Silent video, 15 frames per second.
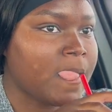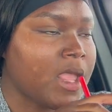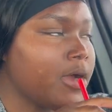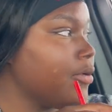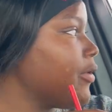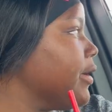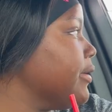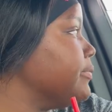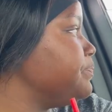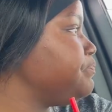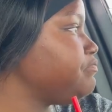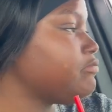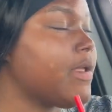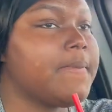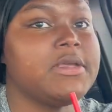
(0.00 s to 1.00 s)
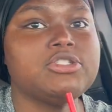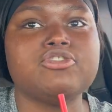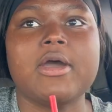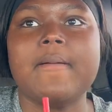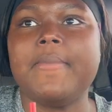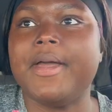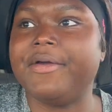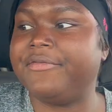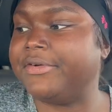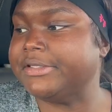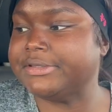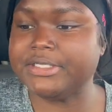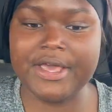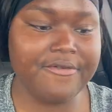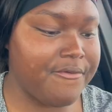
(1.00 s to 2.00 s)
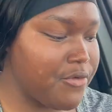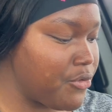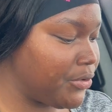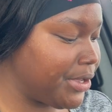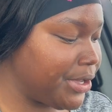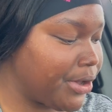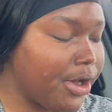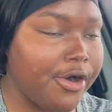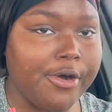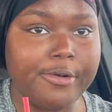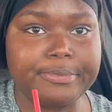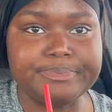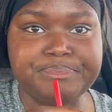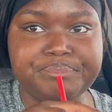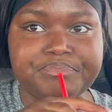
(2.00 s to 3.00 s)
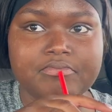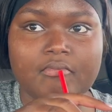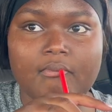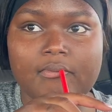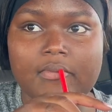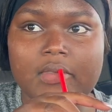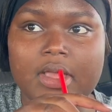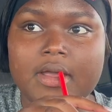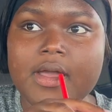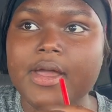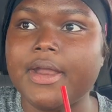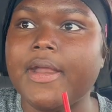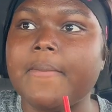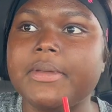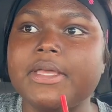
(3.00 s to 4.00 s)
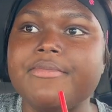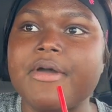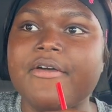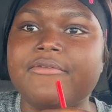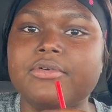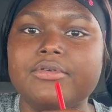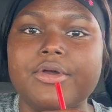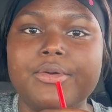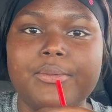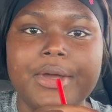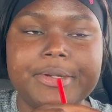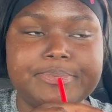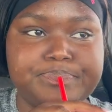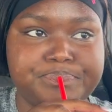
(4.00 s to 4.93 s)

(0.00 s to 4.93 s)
Okay, let me drive back for their food get home. And I'm gonna eat my food on the way.